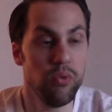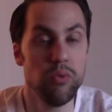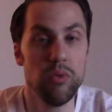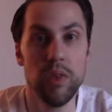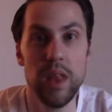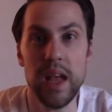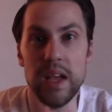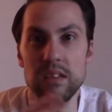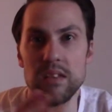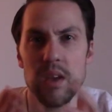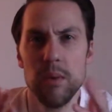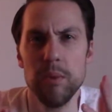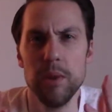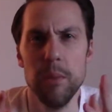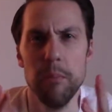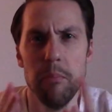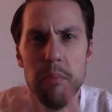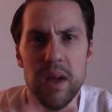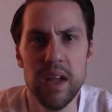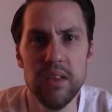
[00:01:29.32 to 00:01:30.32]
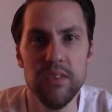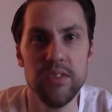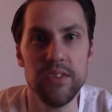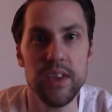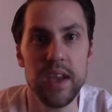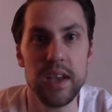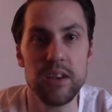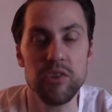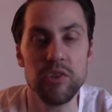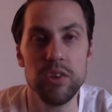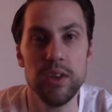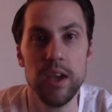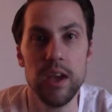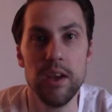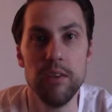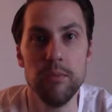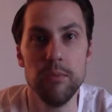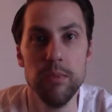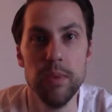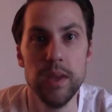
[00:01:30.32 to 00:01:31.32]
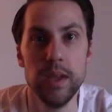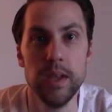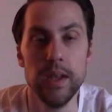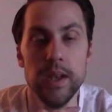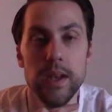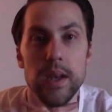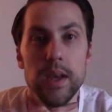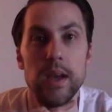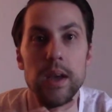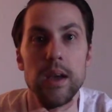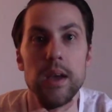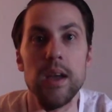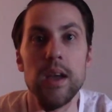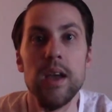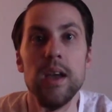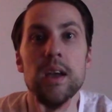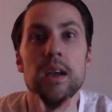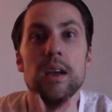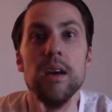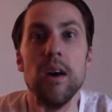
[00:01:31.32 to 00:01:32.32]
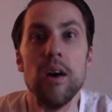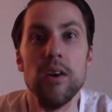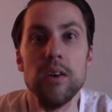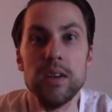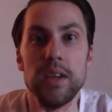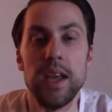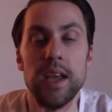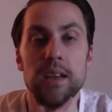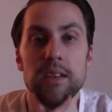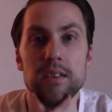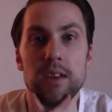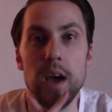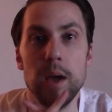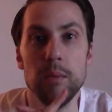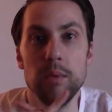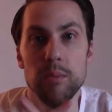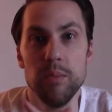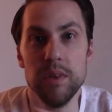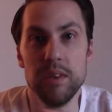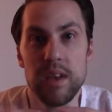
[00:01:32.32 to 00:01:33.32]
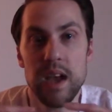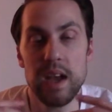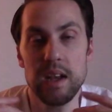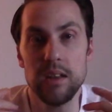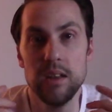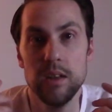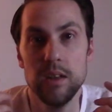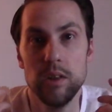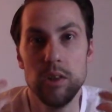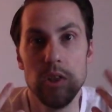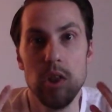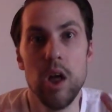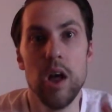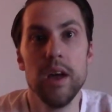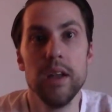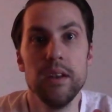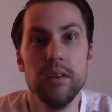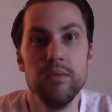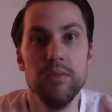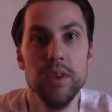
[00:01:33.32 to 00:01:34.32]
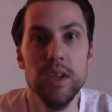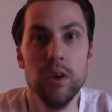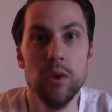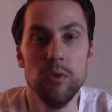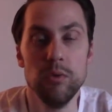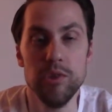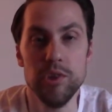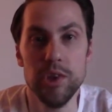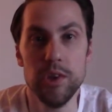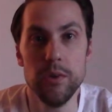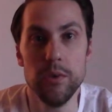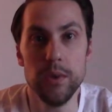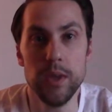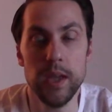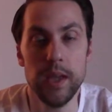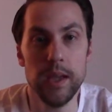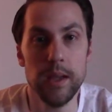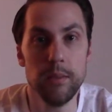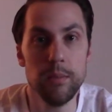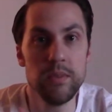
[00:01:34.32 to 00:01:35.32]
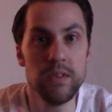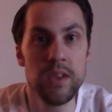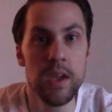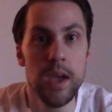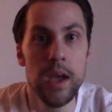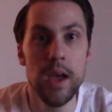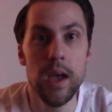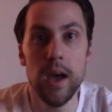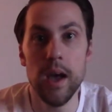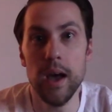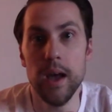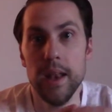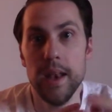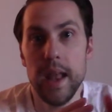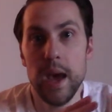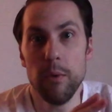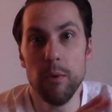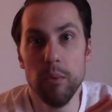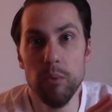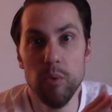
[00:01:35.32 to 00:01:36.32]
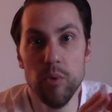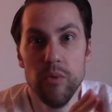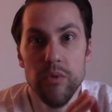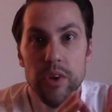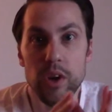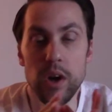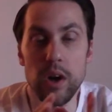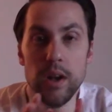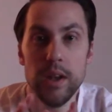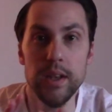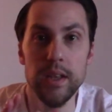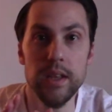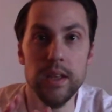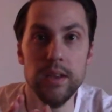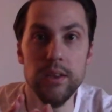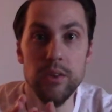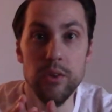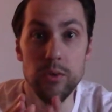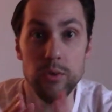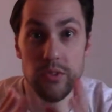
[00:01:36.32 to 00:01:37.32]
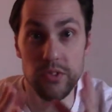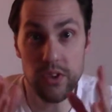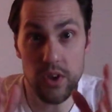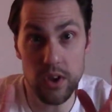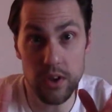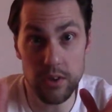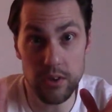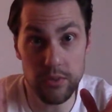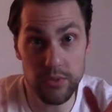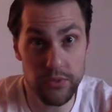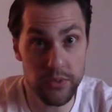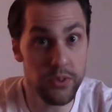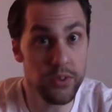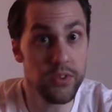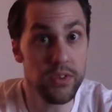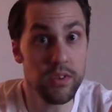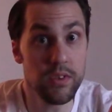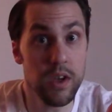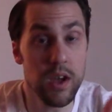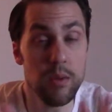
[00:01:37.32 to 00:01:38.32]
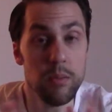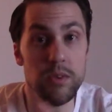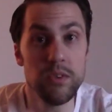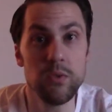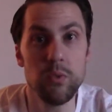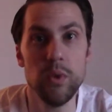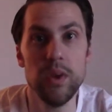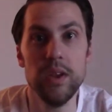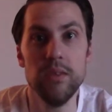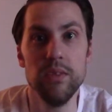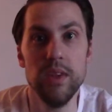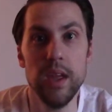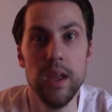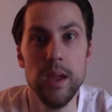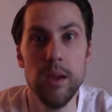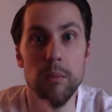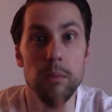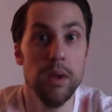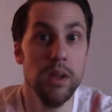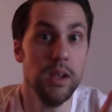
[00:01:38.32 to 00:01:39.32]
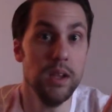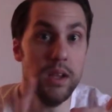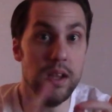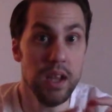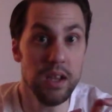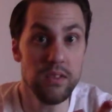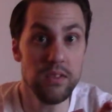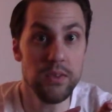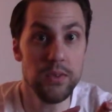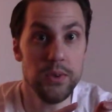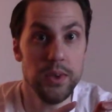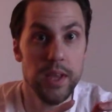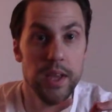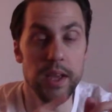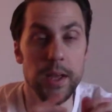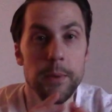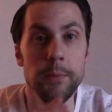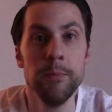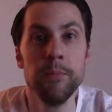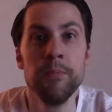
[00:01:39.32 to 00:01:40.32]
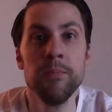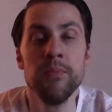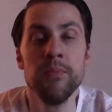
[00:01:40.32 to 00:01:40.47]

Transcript: last couple of months actually have been uh, arcade time. I've been tackling a lot of Neo Geo games. Uh, now we're moving on in. You saw your first Atomiswave game yesterday.